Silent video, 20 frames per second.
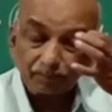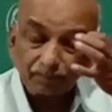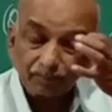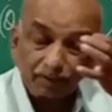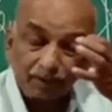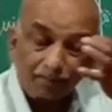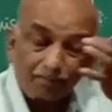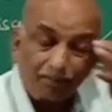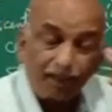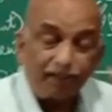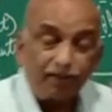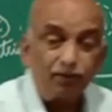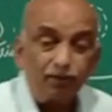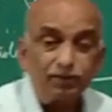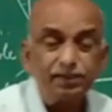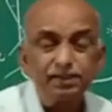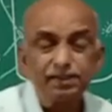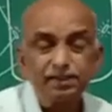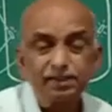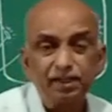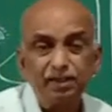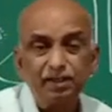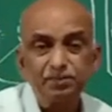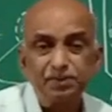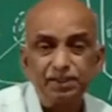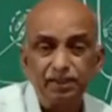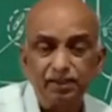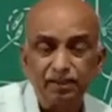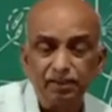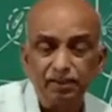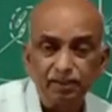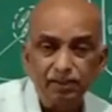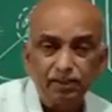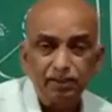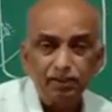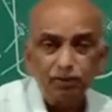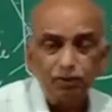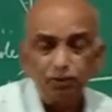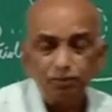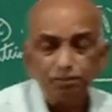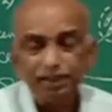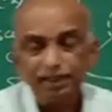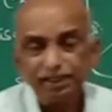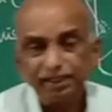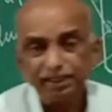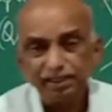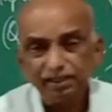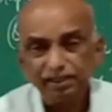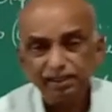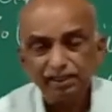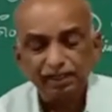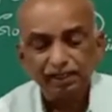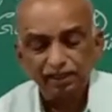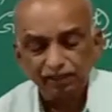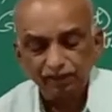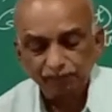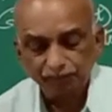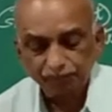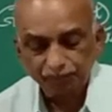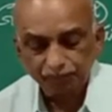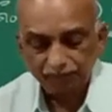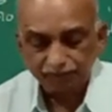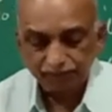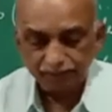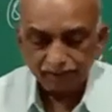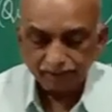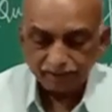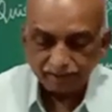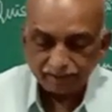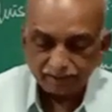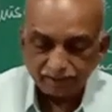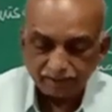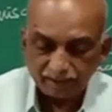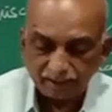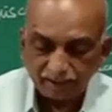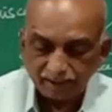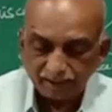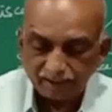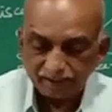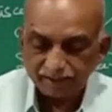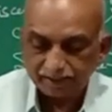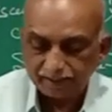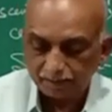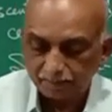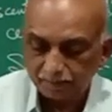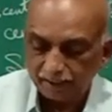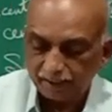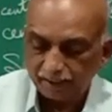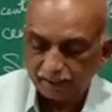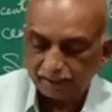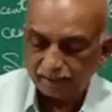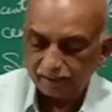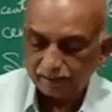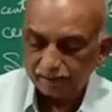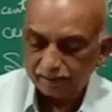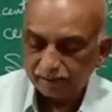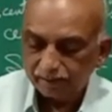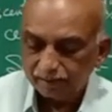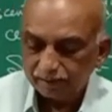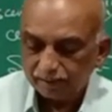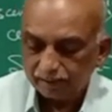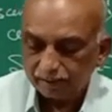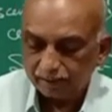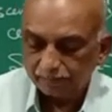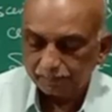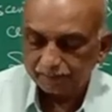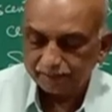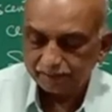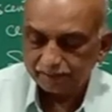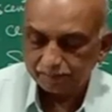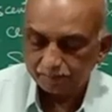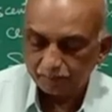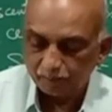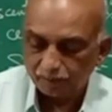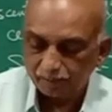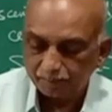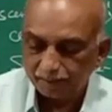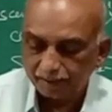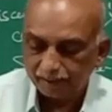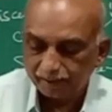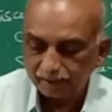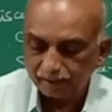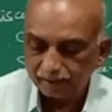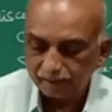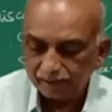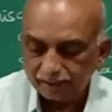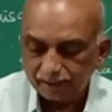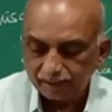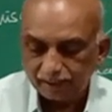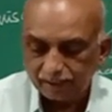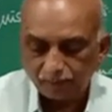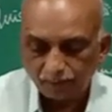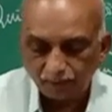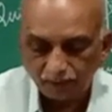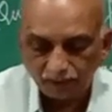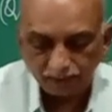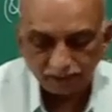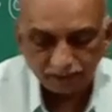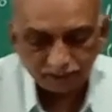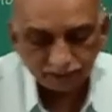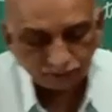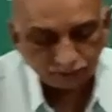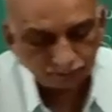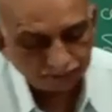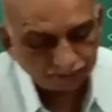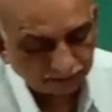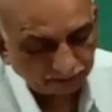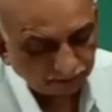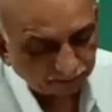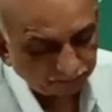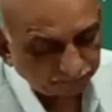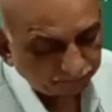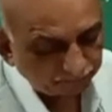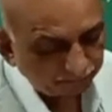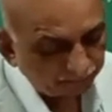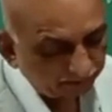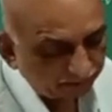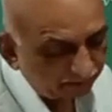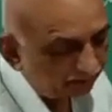mitosis helps in to maintain a kind of genetic stability which is brought by equal distribution of the